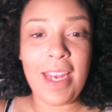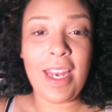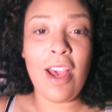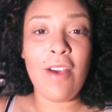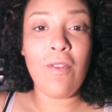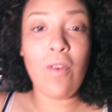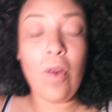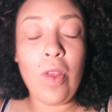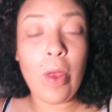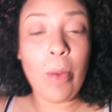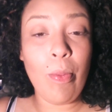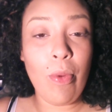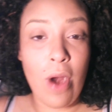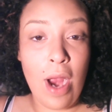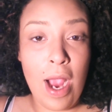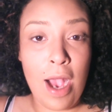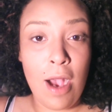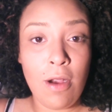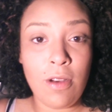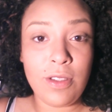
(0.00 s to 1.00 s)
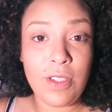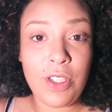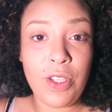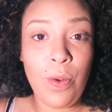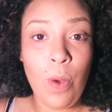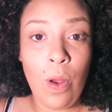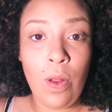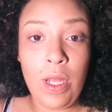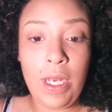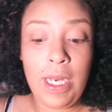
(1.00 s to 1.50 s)
Now for the brows,
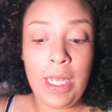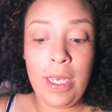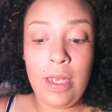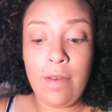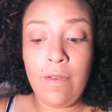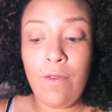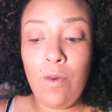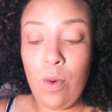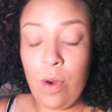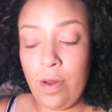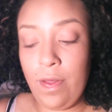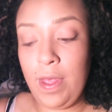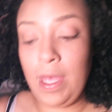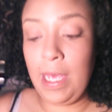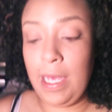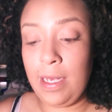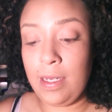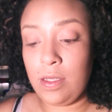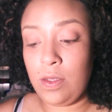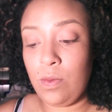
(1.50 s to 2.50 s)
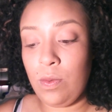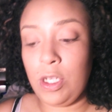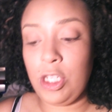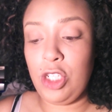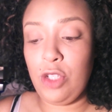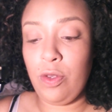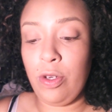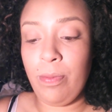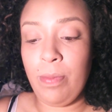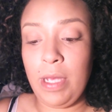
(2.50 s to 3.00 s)
you only need 4 things,
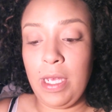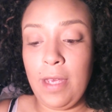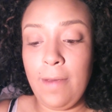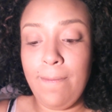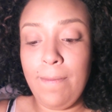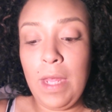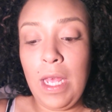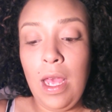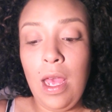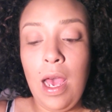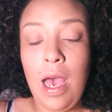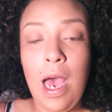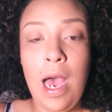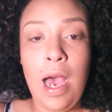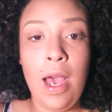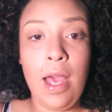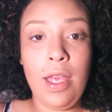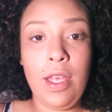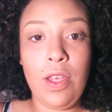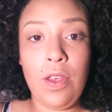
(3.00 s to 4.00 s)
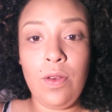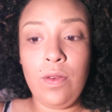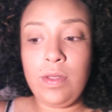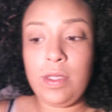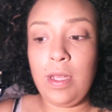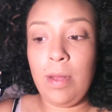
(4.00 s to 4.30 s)
which would be, I use